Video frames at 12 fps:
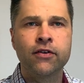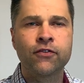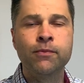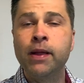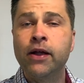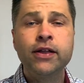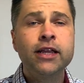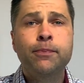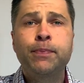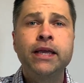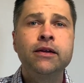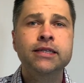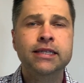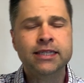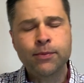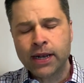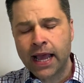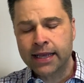For Mary, it appears that
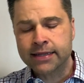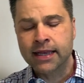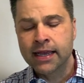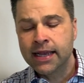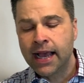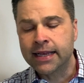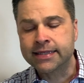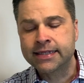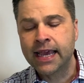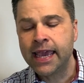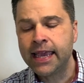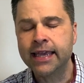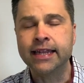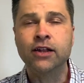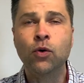someone has taken it